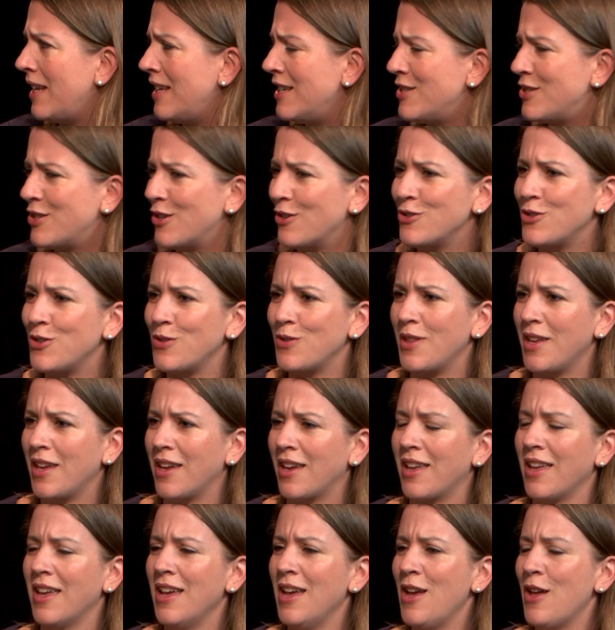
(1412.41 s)
And don't you
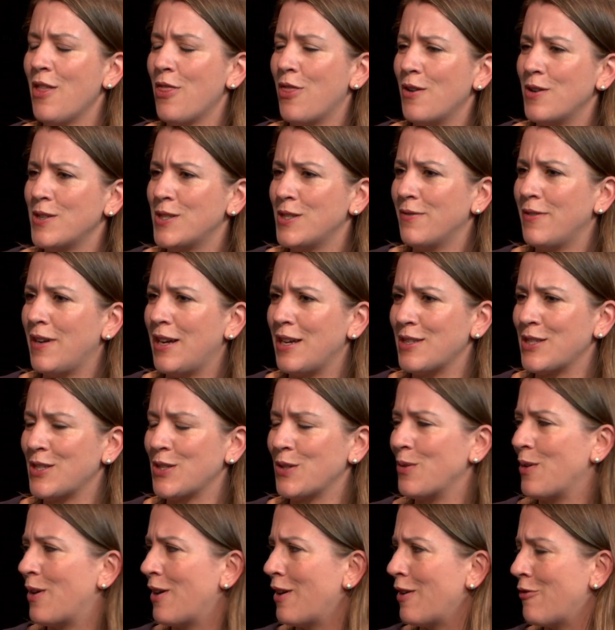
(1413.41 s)
think those of us
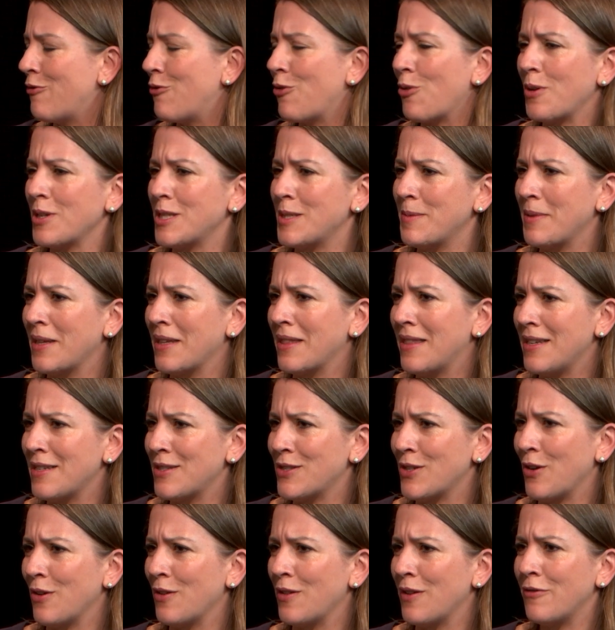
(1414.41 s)
who are for something like
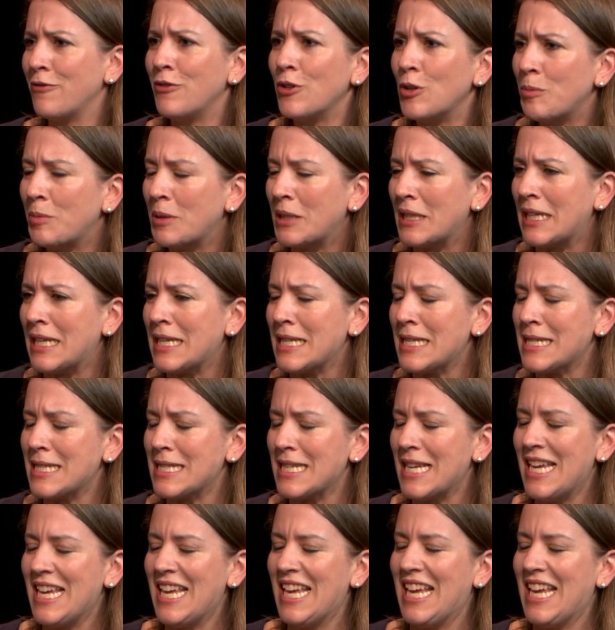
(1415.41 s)
this are the food police?